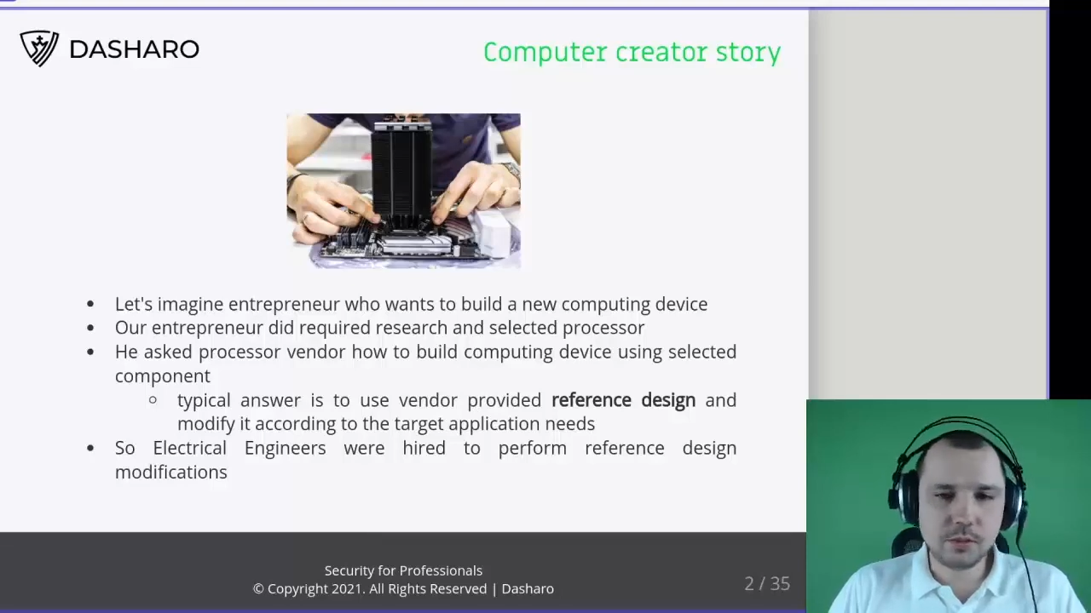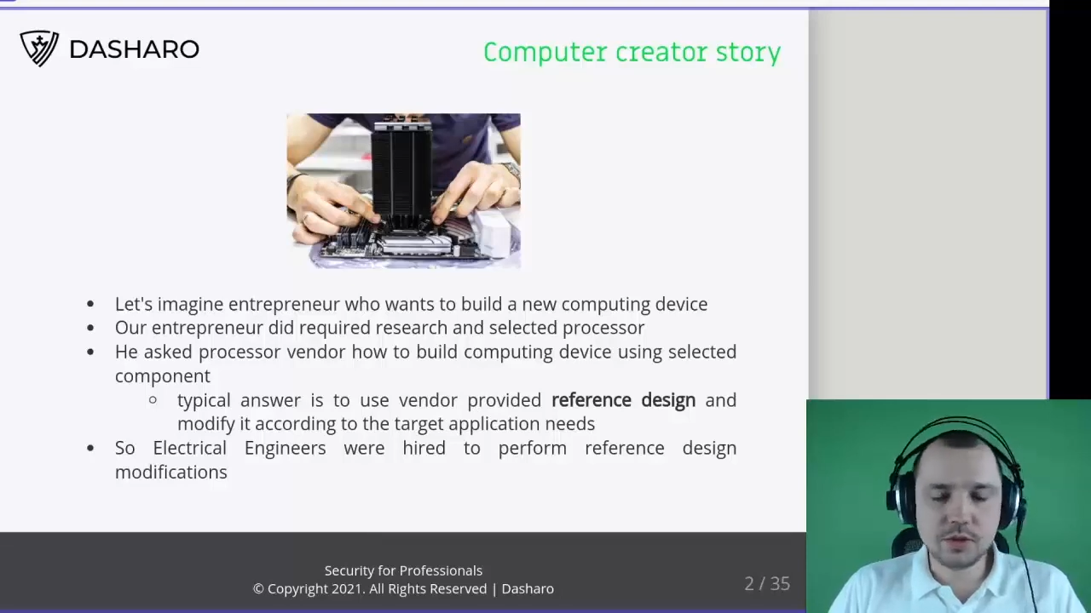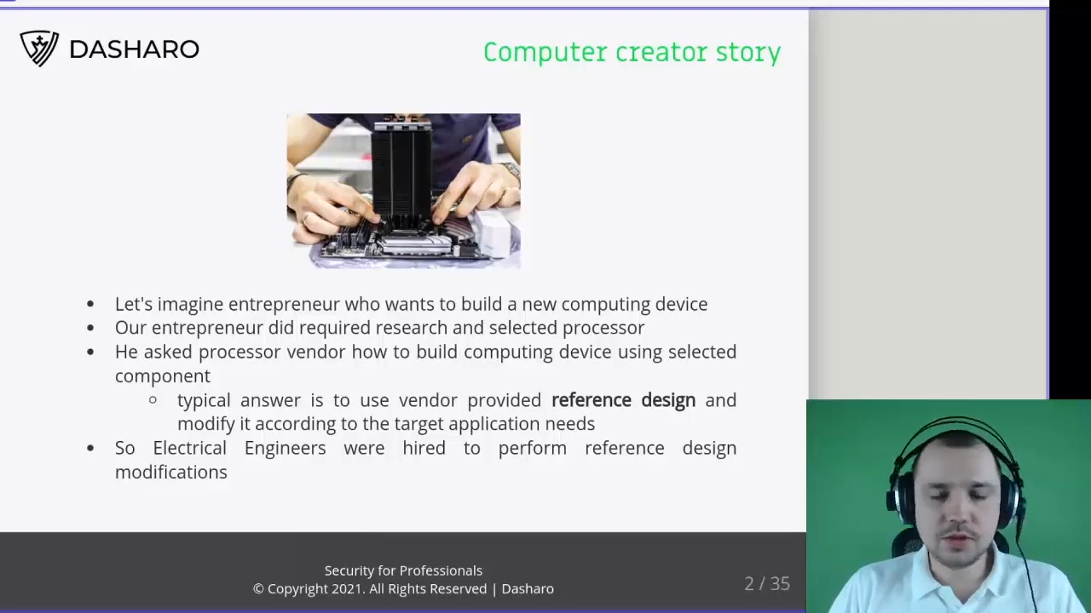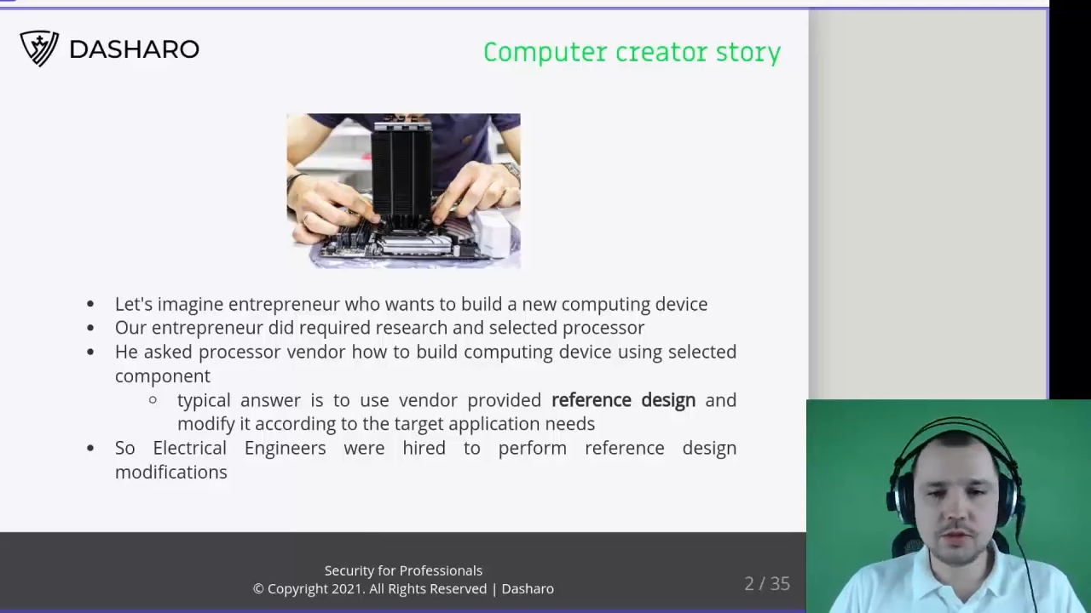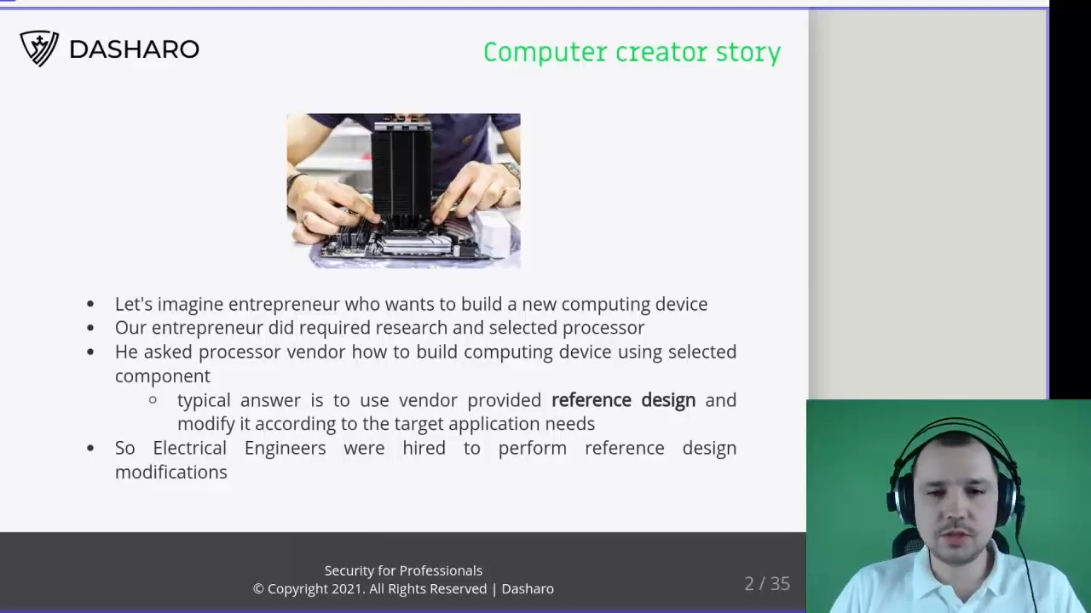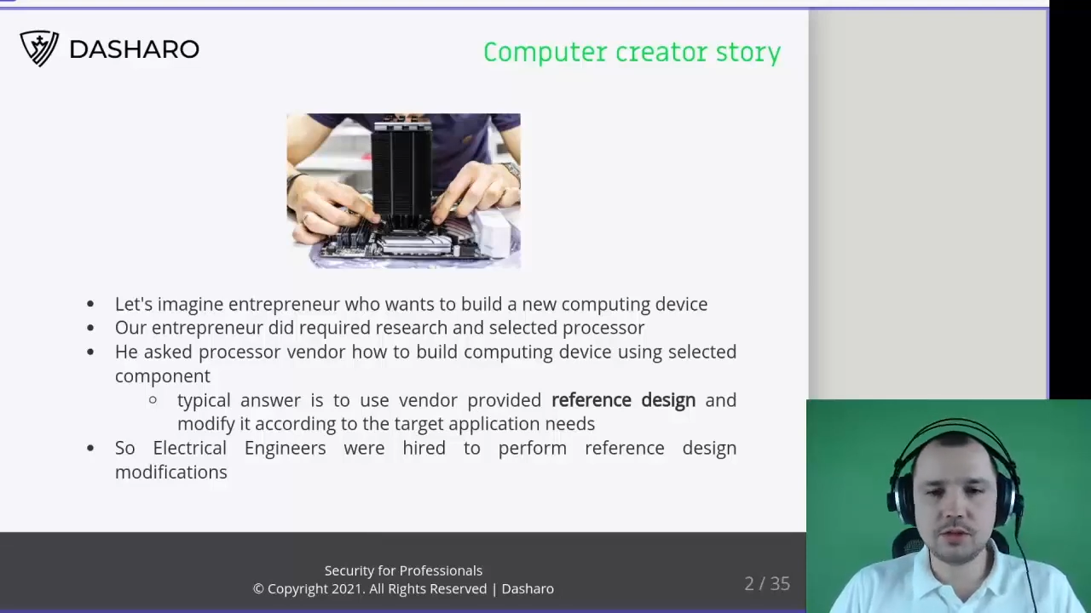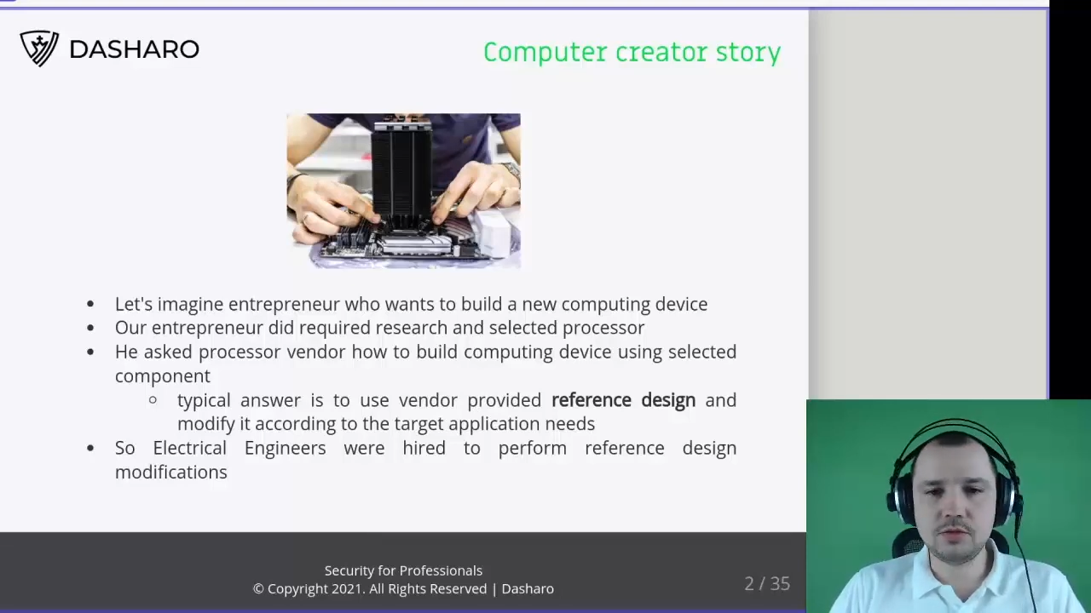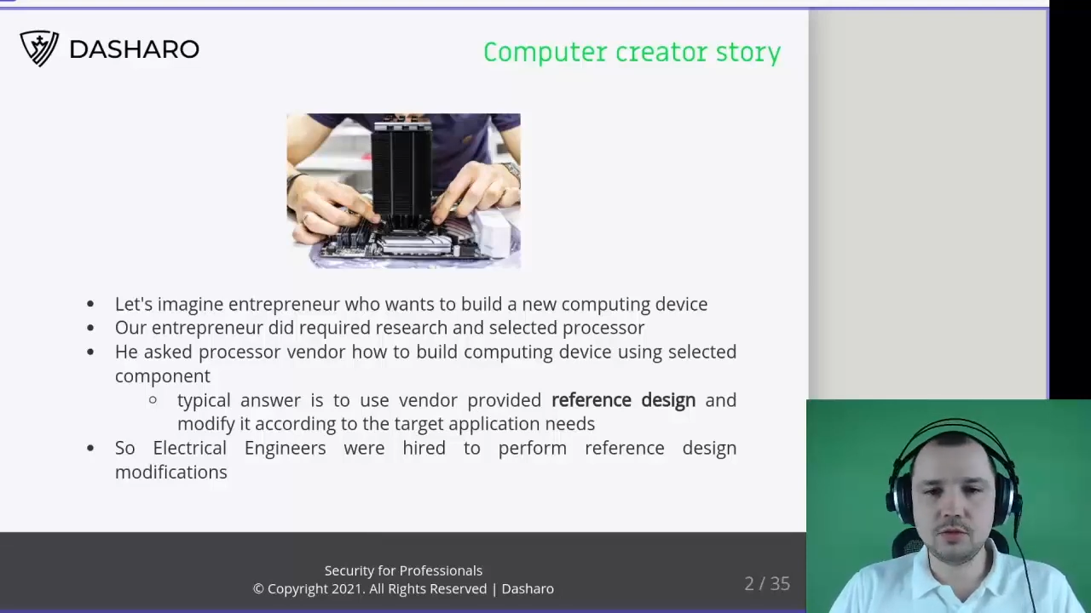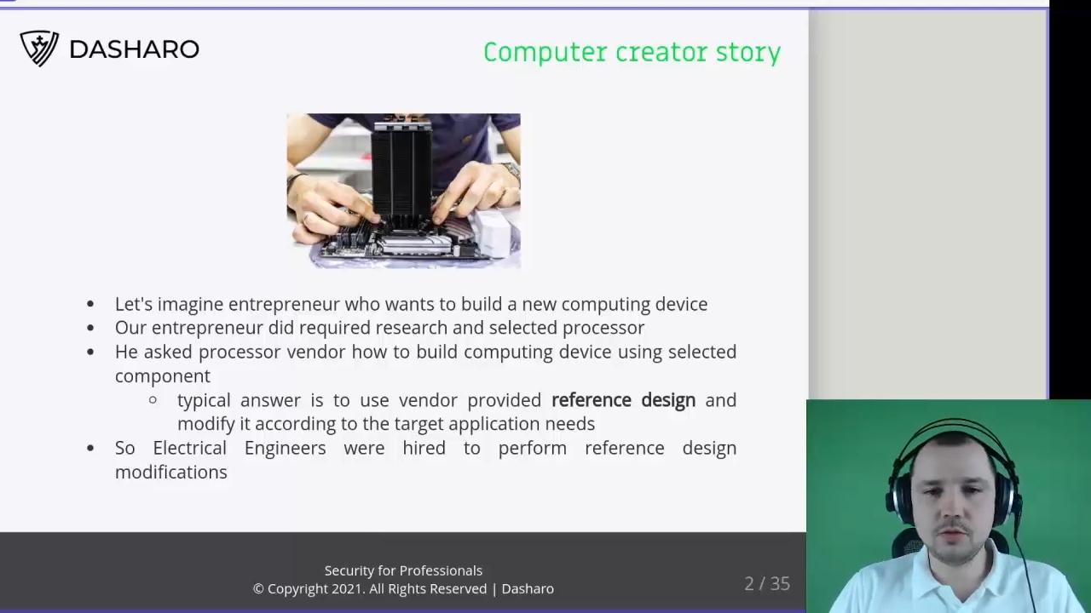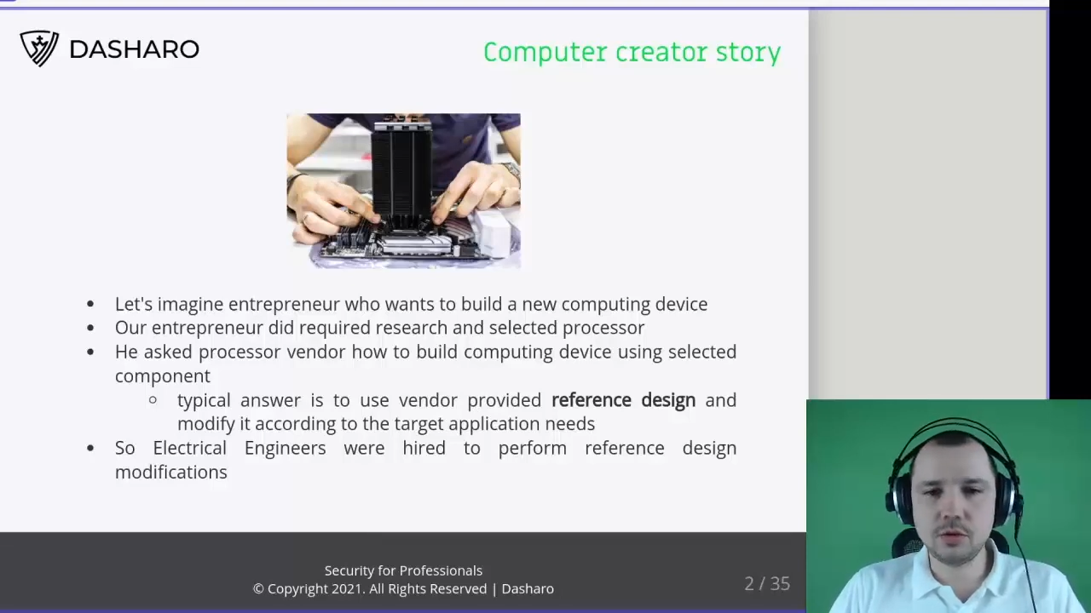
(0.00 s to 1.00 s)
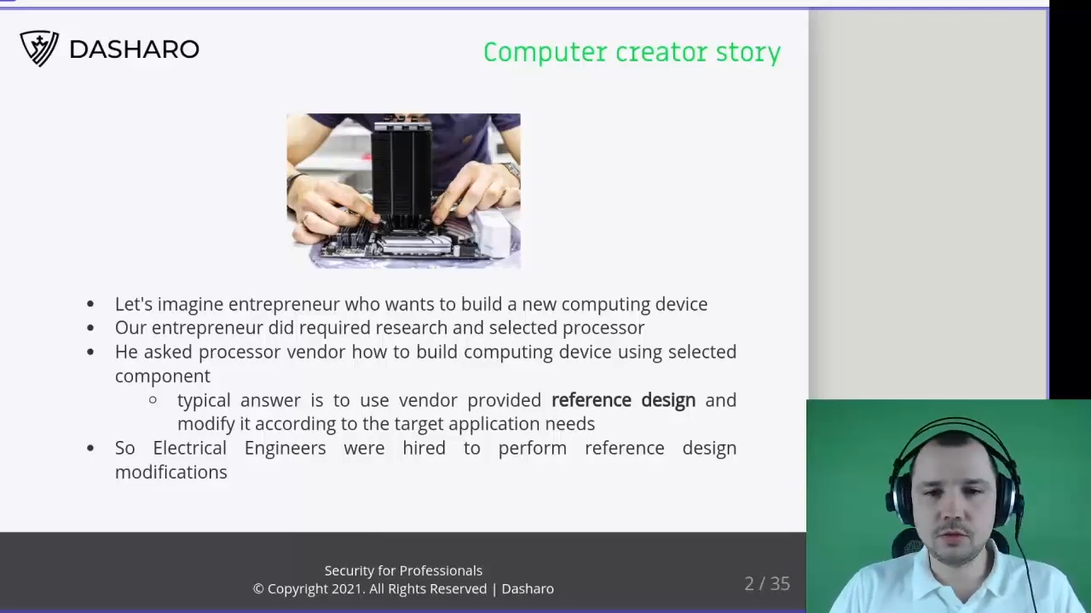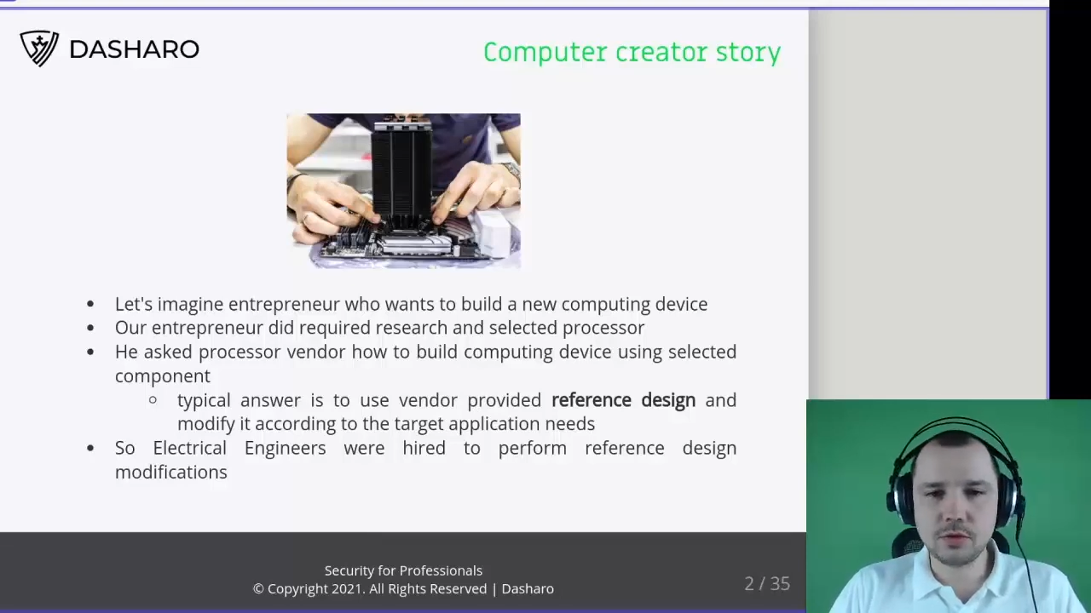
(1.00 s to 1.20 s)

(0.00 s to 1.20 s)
processor that should work